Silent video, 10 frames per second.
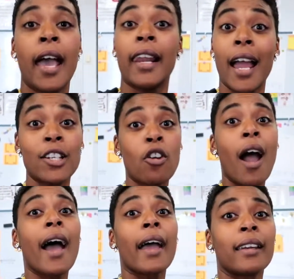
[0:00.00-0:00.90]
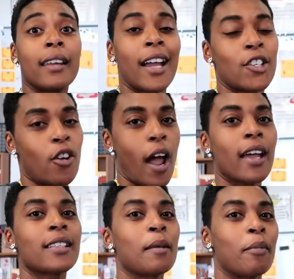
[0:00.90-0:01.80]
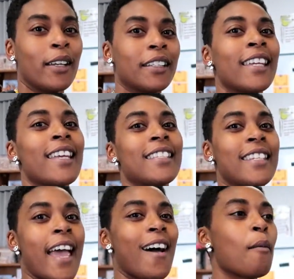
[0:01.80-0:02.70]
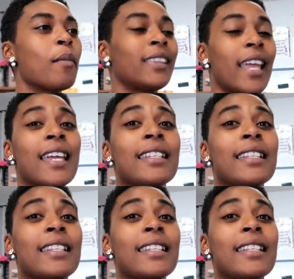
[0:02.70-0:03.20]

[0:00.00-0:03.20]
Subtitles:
And I tried to bring the kids down, but they